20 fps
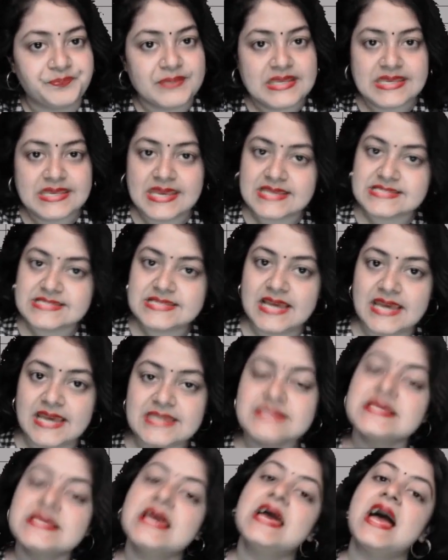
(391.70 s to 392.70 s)
Yes
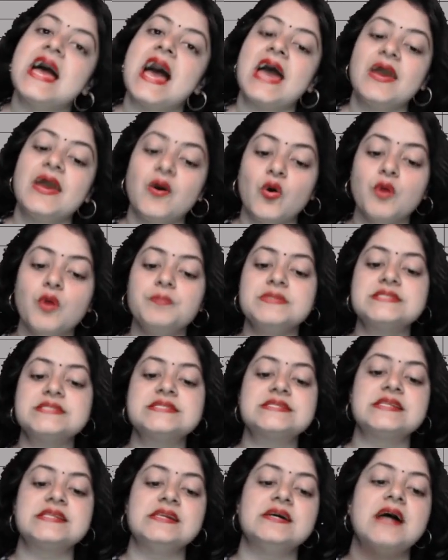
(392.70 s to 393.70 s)
guys, I hope this
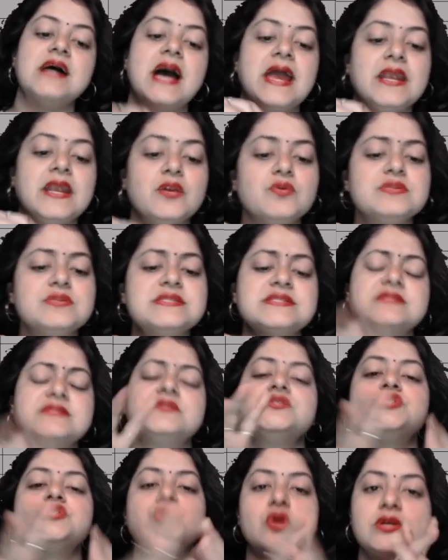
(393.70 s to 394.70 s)
is clear. I know this is a
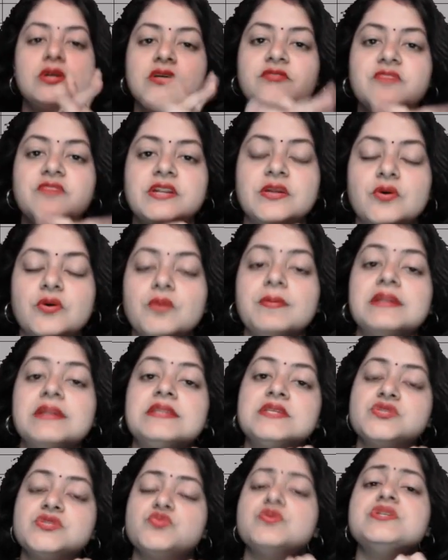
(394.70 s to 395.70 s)
shorter video, but
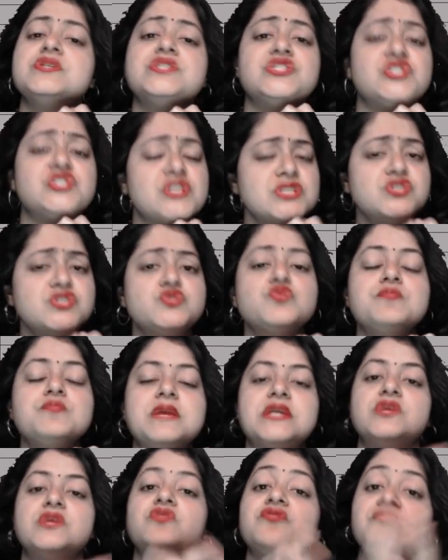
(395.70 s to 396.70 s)
this was just to
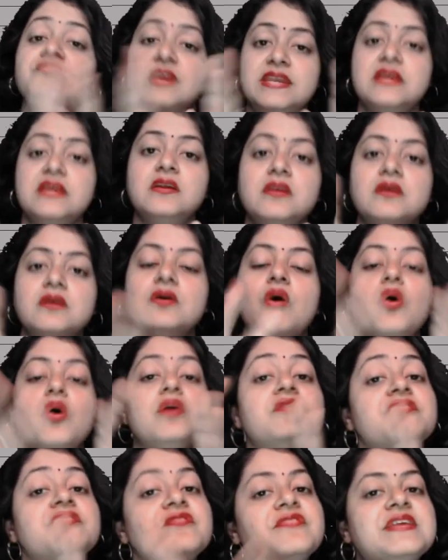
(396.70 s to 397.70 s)
make you very clear
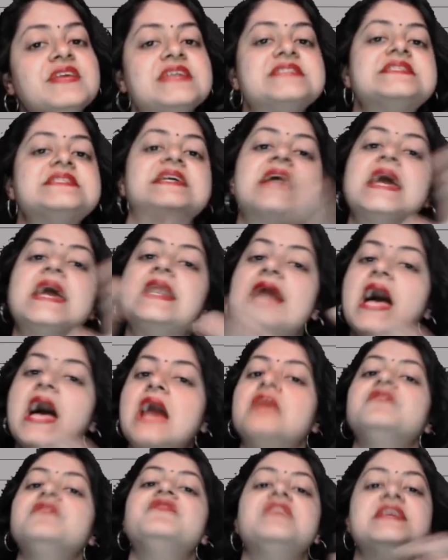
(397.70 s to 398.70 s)
on freezing and
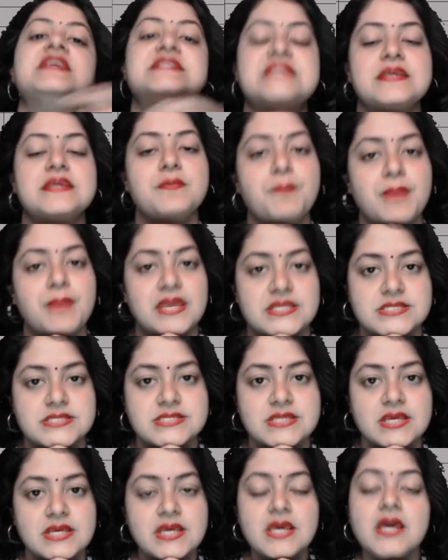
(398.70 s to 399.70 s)
unfreezing
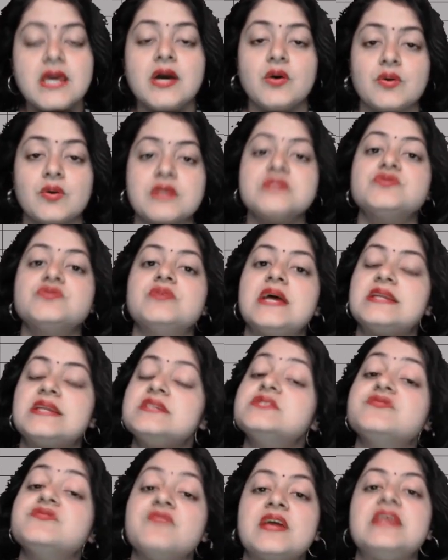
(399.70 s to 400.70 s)
panes. Okay, so that
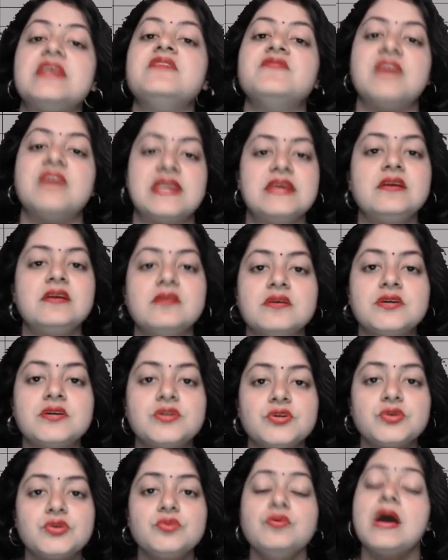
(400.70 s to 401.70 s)
it's very very clear
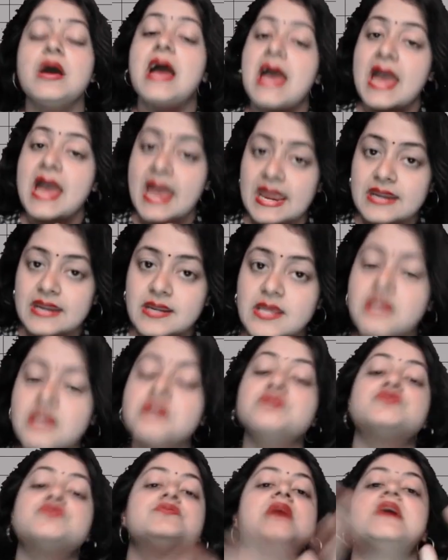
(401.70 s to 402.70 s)
to you, and
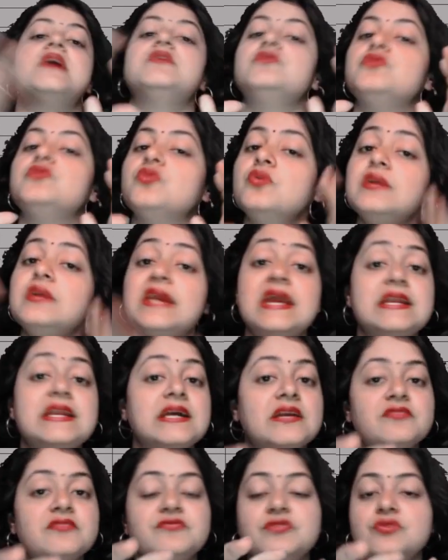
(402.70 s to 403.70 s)
so that you don't get
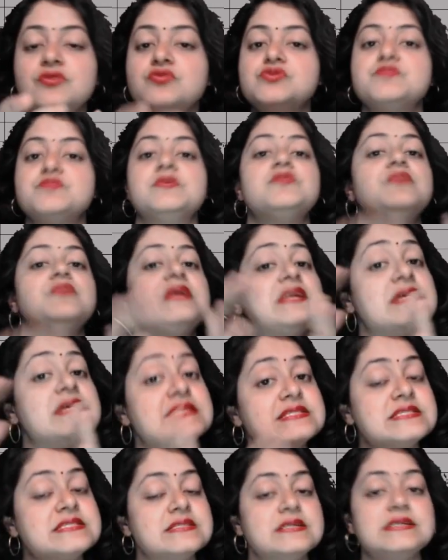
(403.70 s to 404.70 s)
confused between
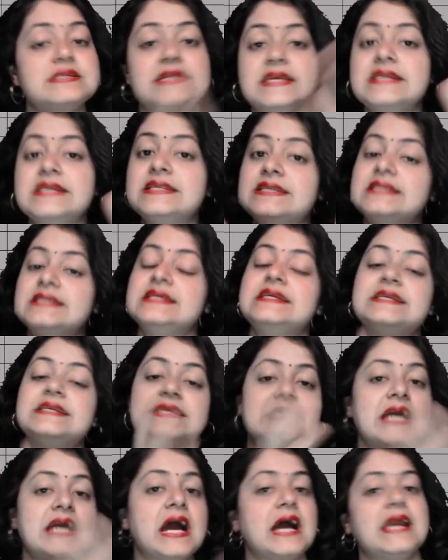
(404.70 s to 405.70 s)
inserting,
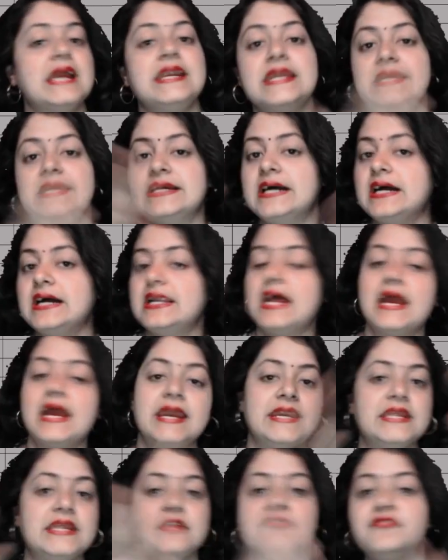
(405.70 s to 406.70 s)
deleting, hiding,
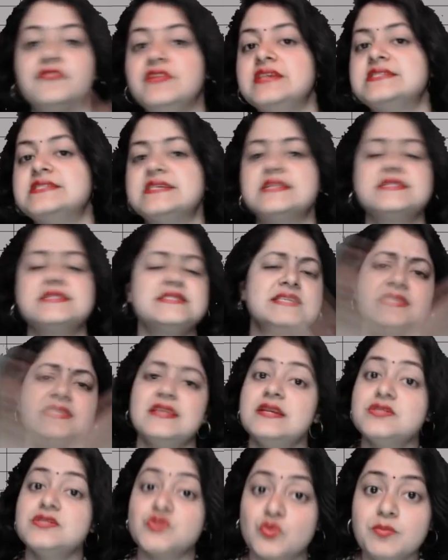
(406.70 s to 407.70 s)
unhiding, freezing. See,
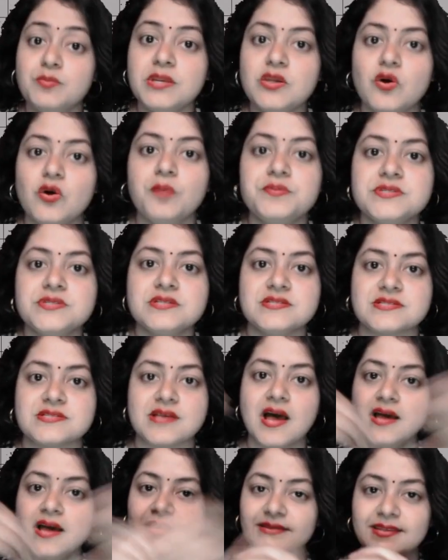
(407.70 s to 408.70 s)
there are so many options,
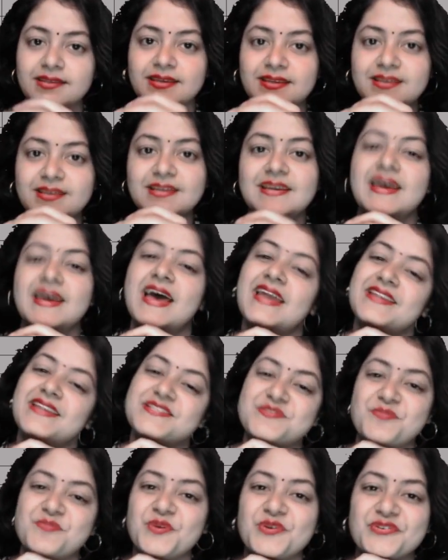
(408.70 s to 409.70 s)
aren't they? And
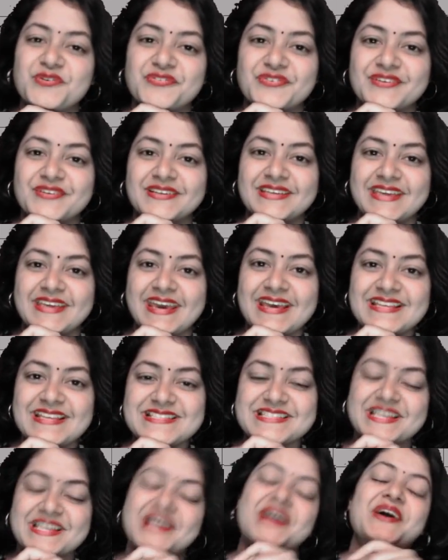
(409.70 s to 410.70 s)
it's beautiful.
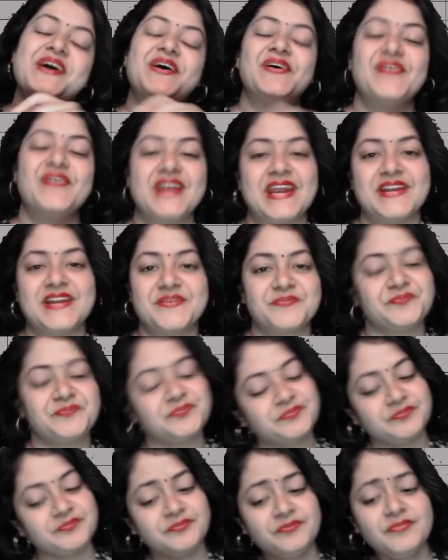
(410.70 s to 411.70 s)
Yes, all right.
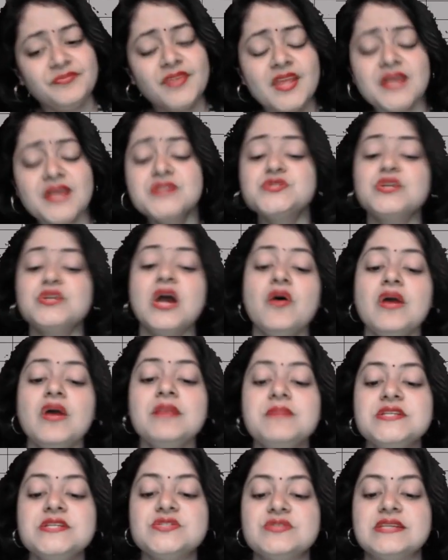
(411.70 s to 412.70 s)
So now I'll
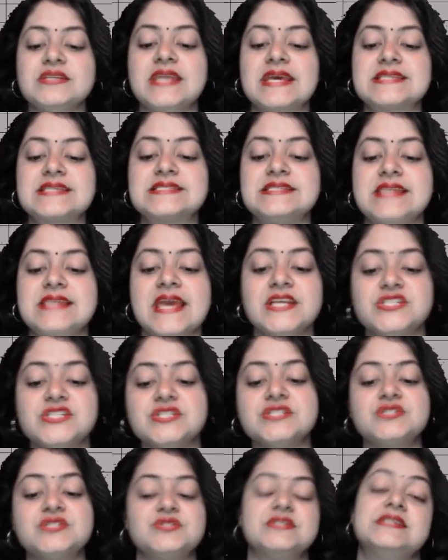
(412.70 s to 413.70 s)
meet you in the next
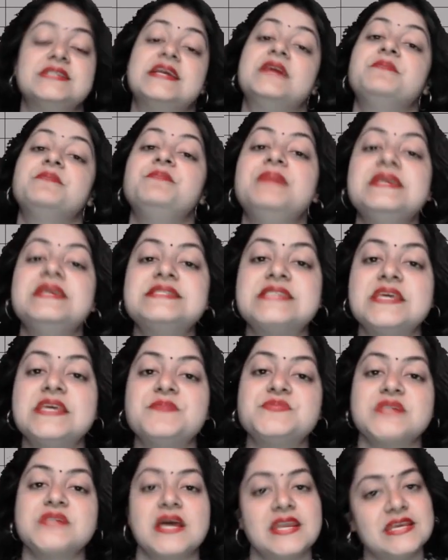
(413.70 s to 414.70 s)
lecture. So till then, please
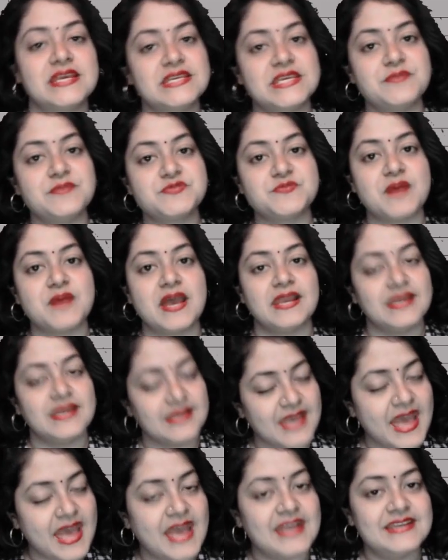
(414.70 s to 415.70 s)
keep studying, keep smiling,
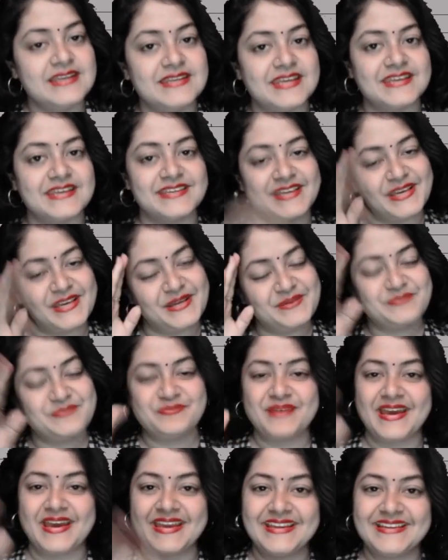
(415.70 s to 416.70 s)
and take care.
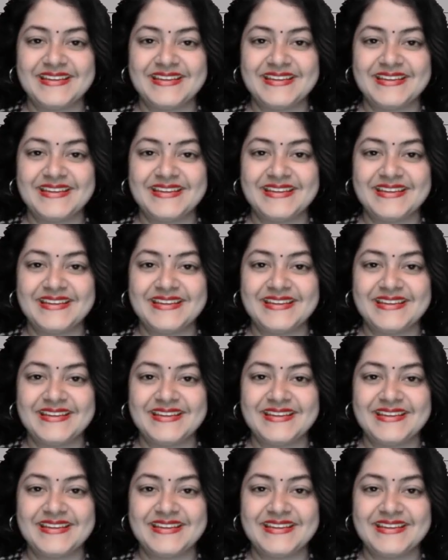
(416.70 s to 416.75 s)
Bye.